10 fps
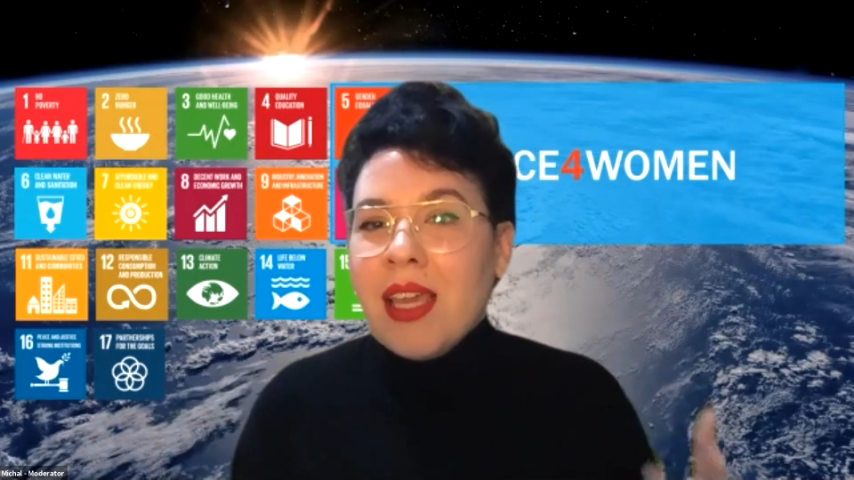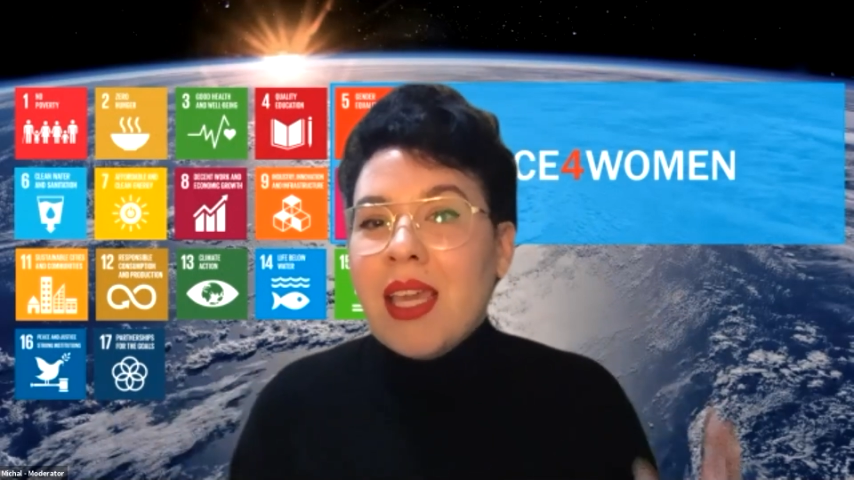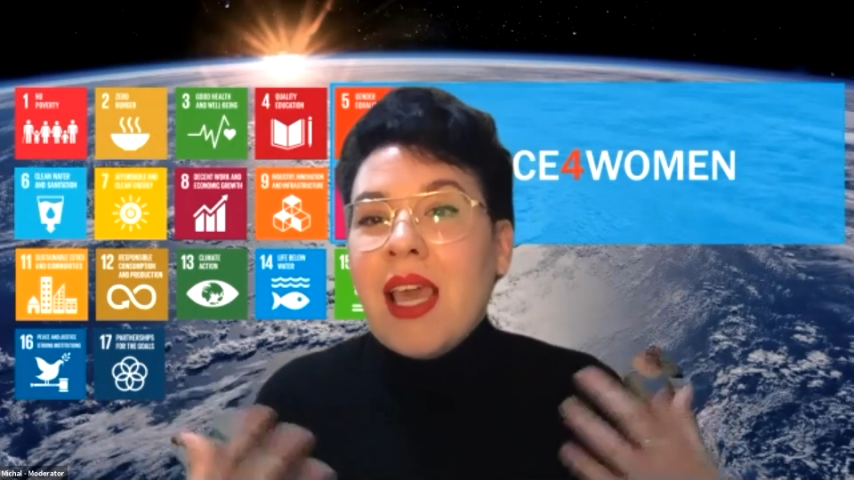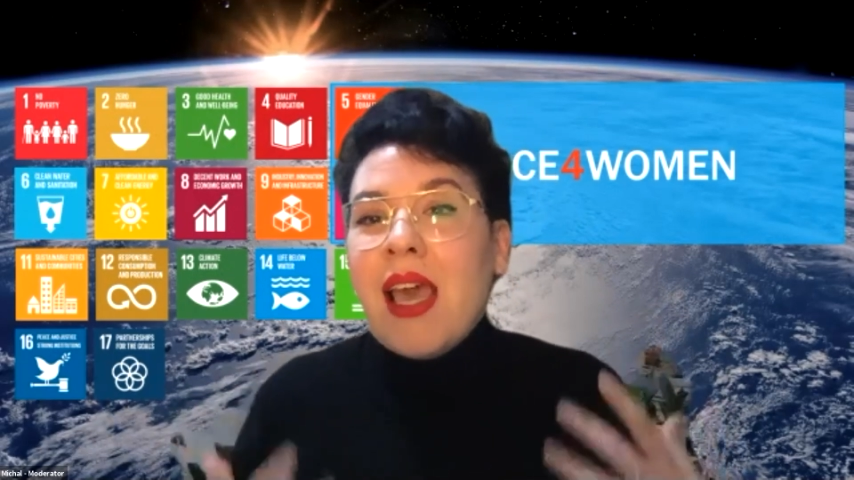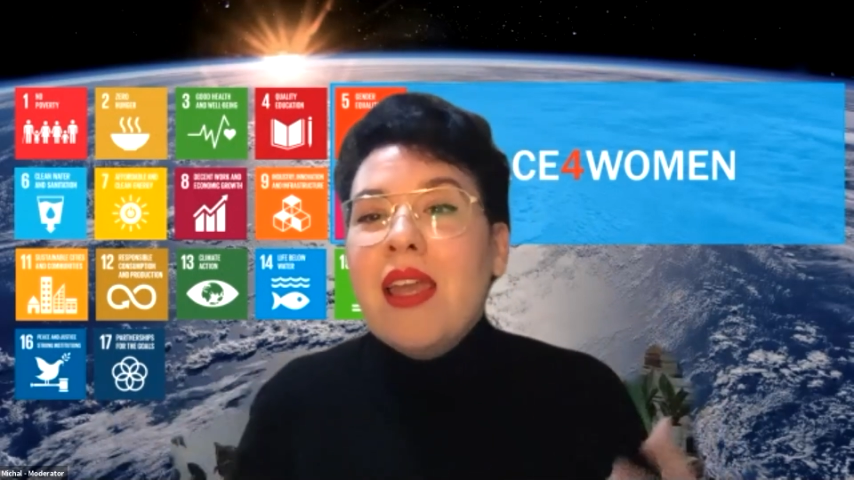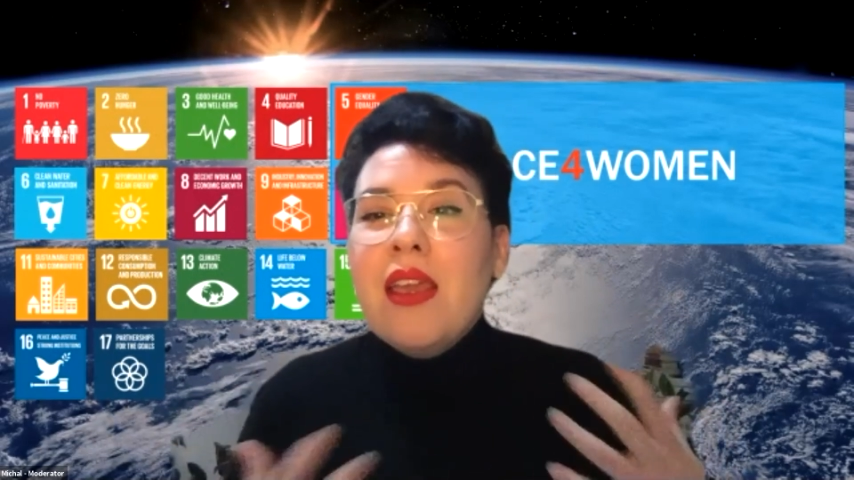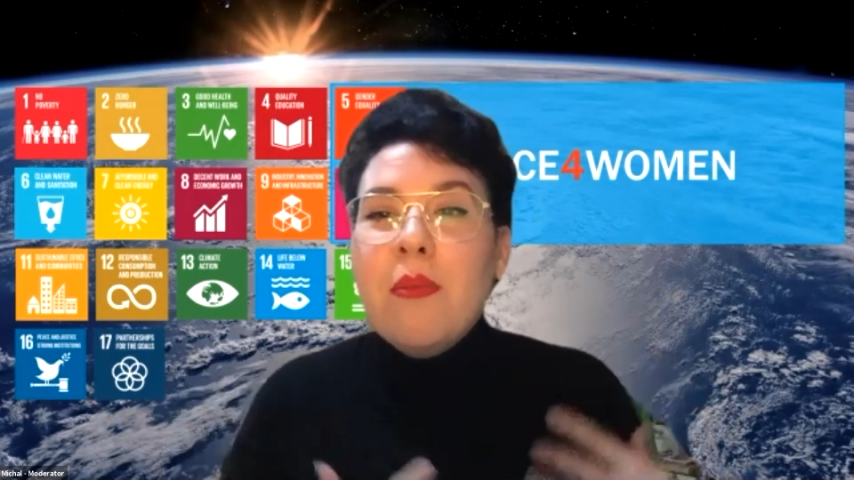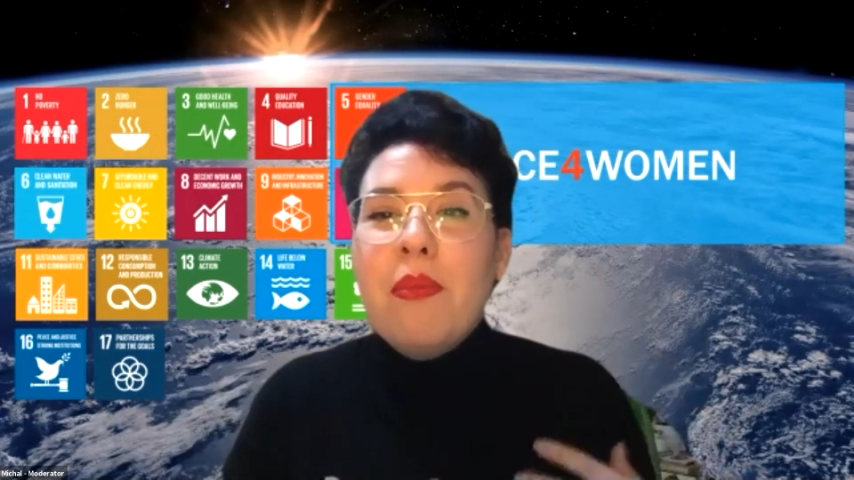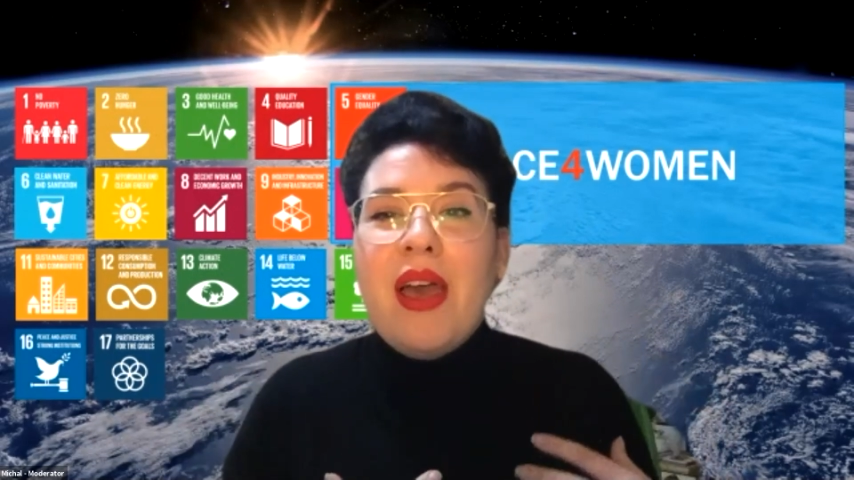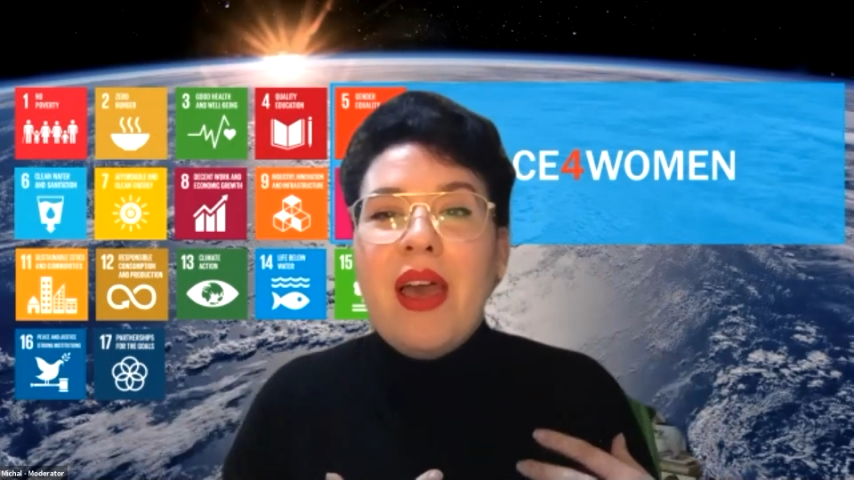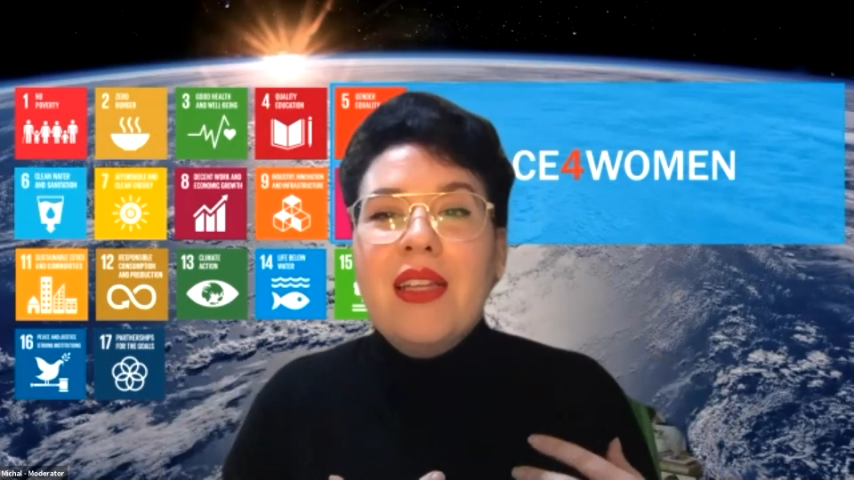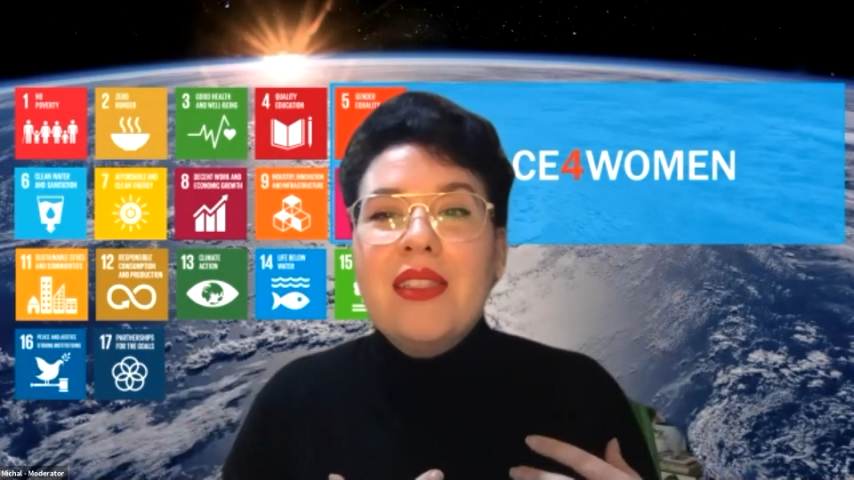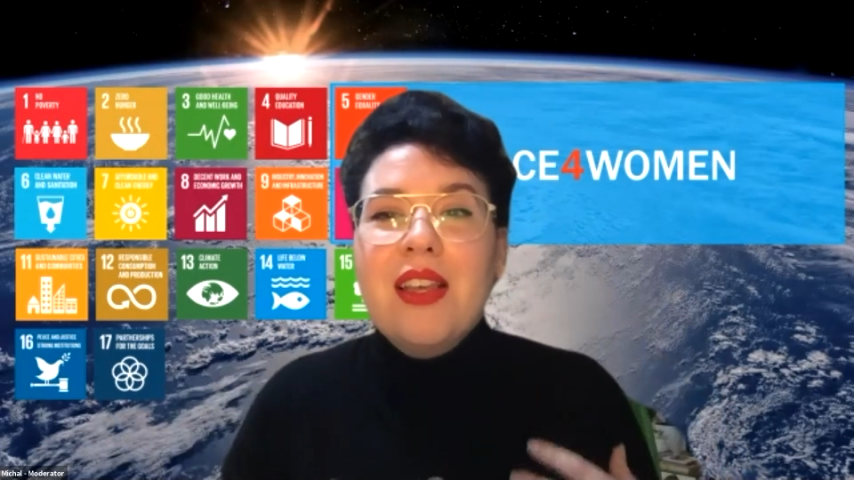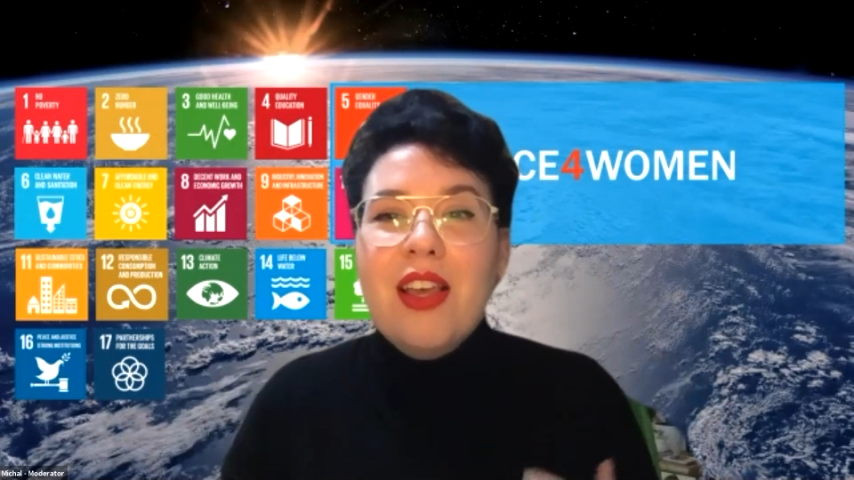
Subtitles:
can impact